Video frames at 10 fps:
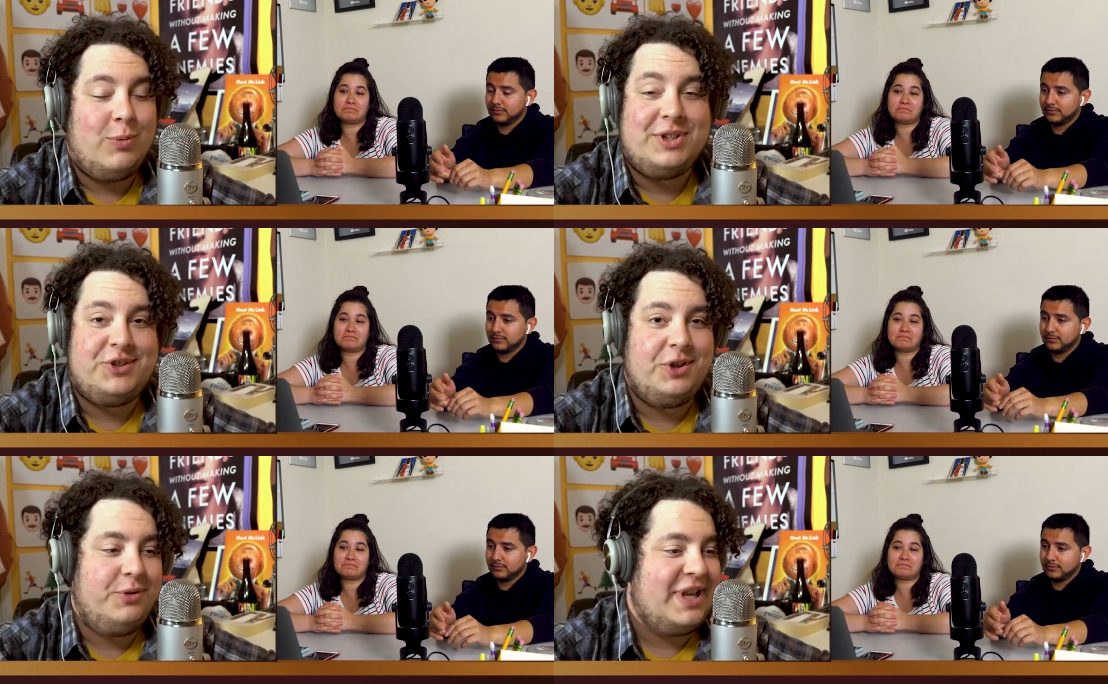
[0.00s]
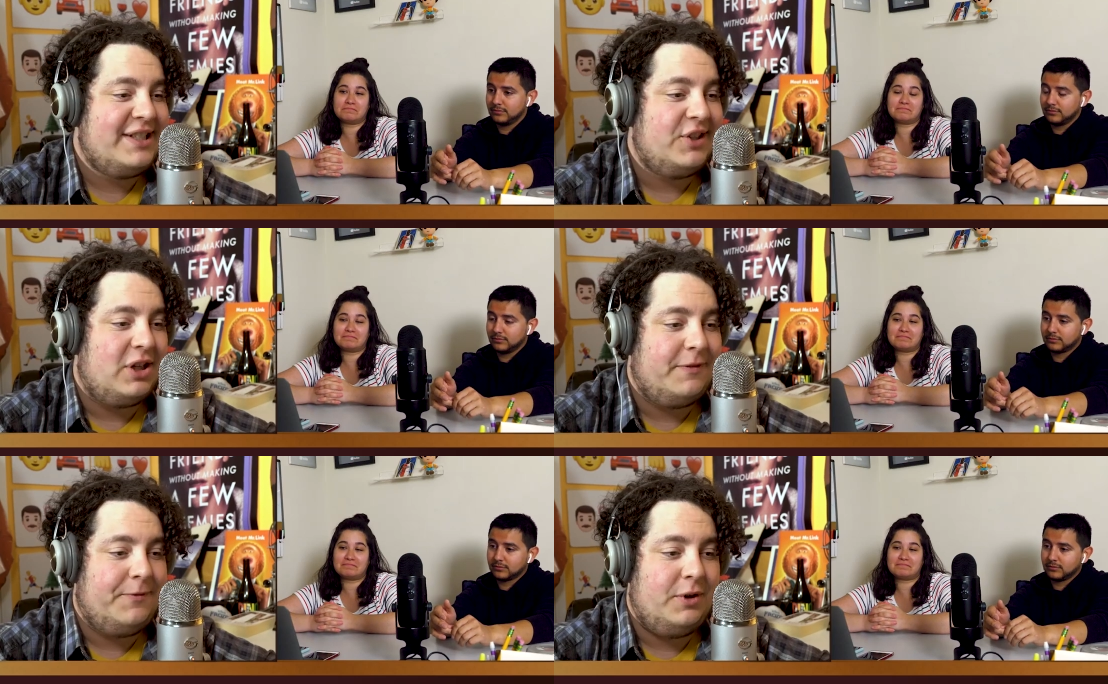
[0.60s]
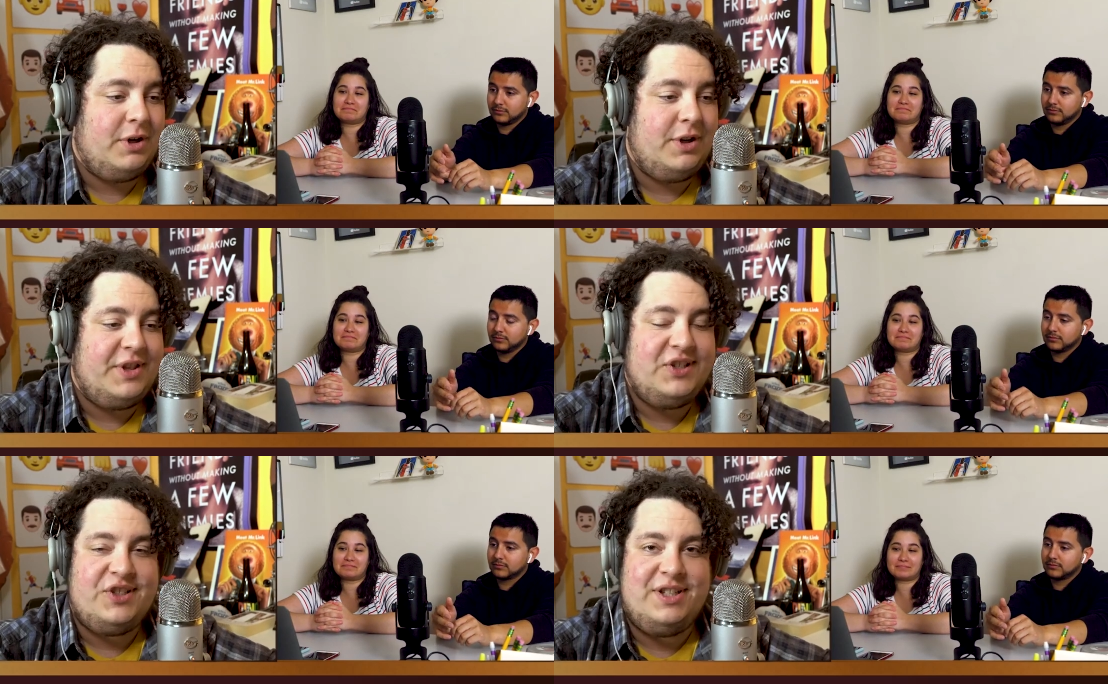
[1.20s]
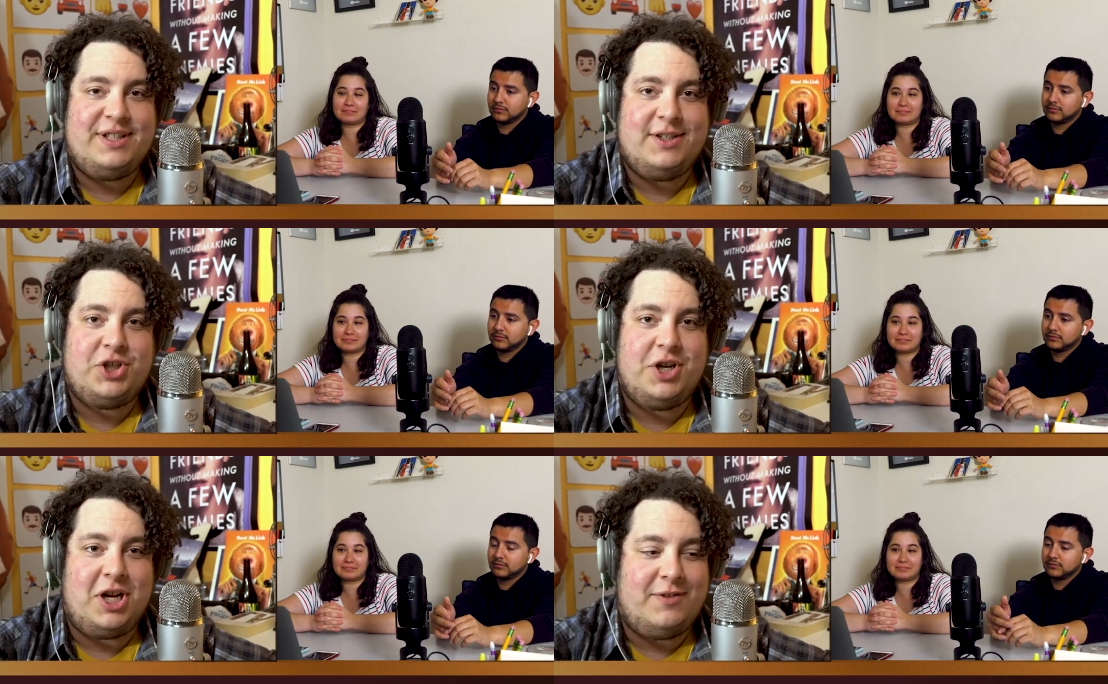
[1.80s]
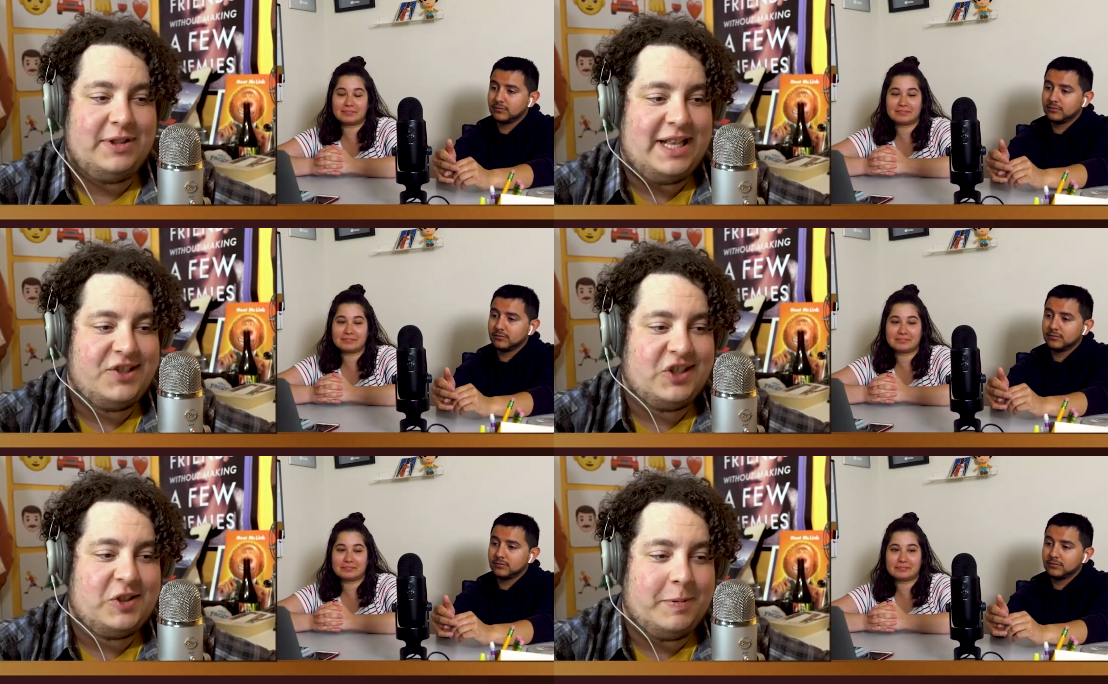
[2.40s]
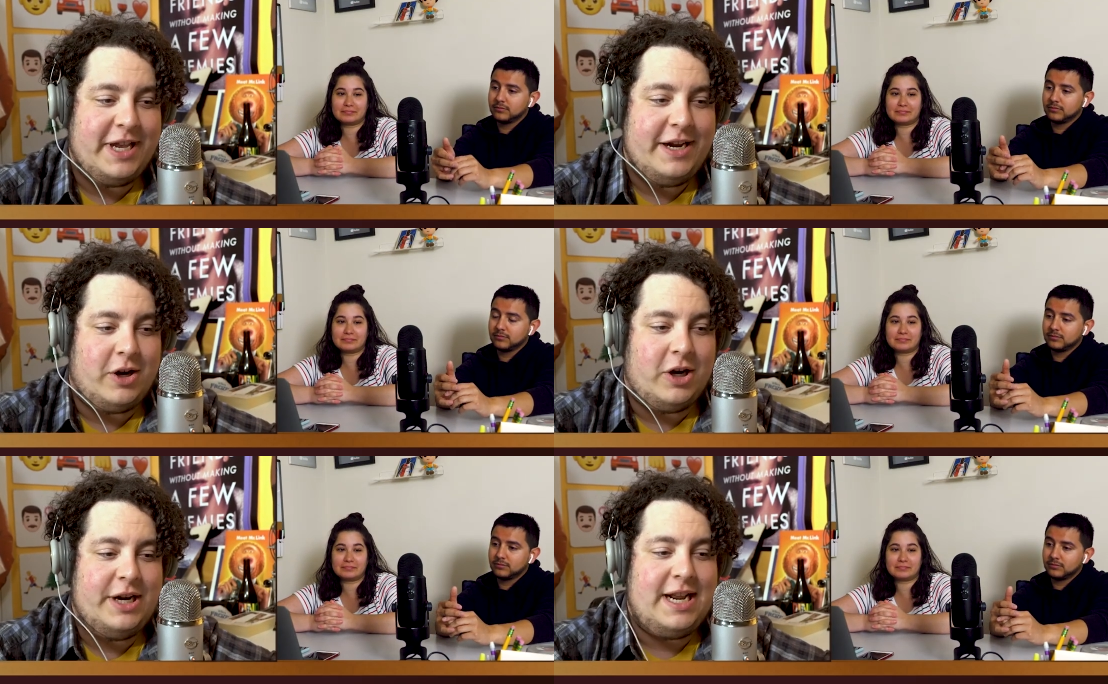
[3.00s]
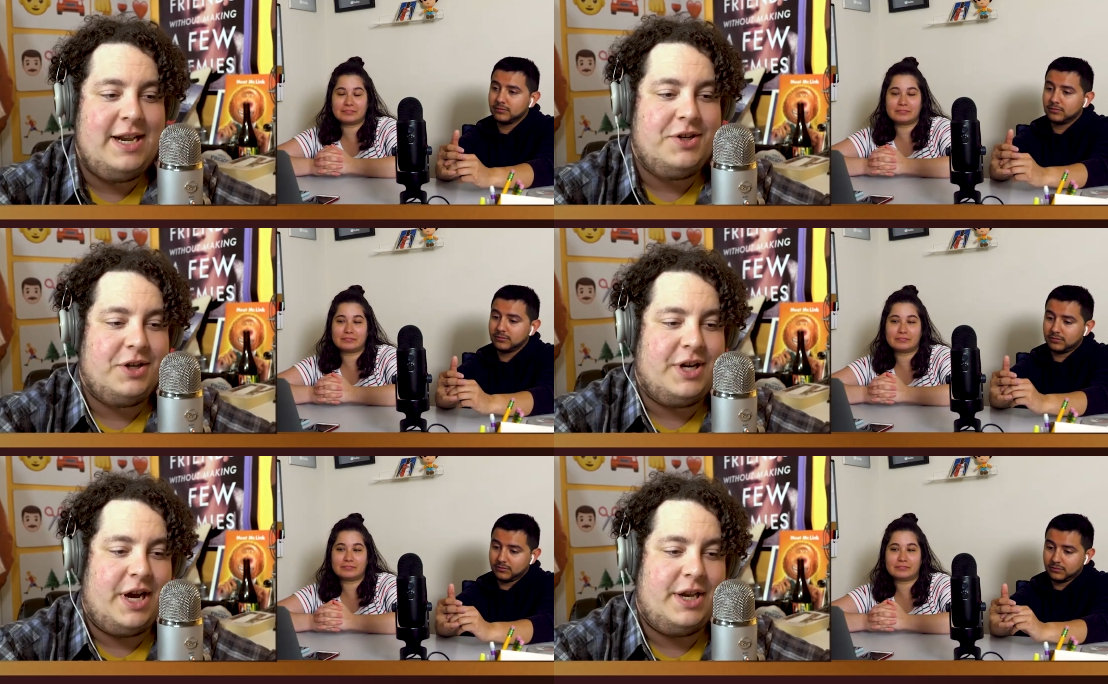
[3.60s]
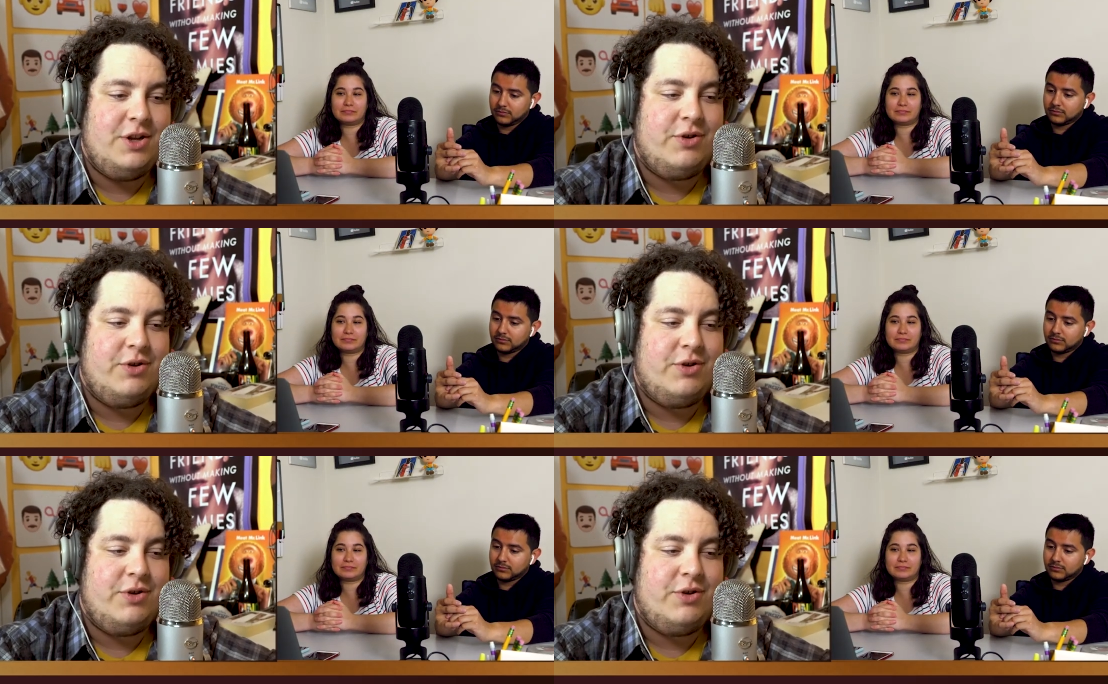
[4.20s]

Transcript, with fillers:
Speaker 1: Well, so that's all for this edition of Let Us Explain on Intercut.